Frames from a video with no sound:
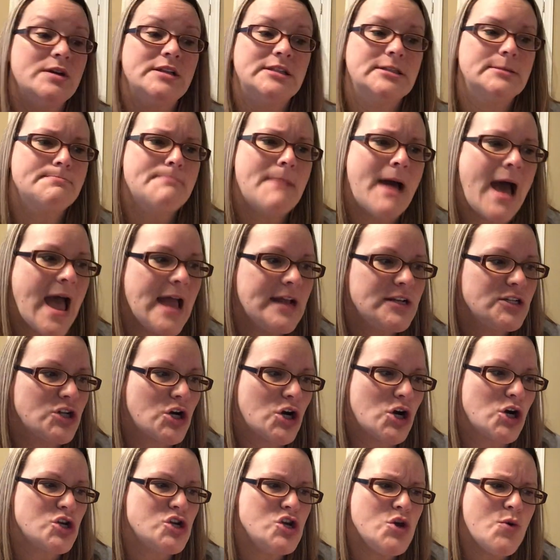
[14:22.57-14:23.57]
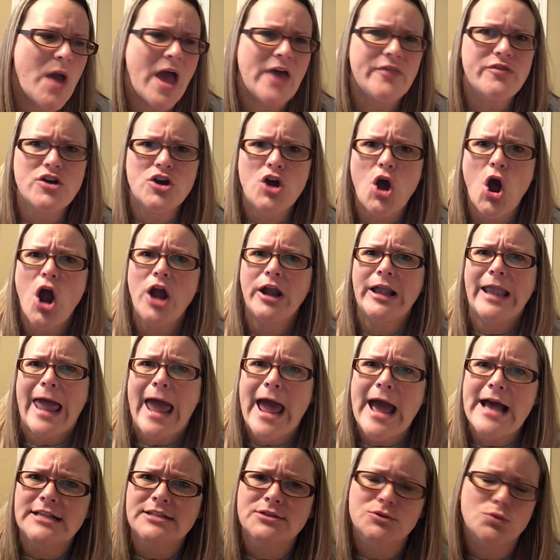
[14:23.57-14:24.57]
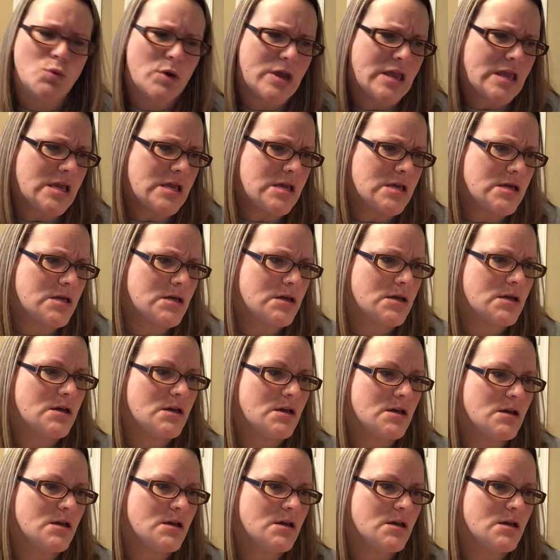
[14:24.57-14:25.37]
"It's my turn. You had the car last week."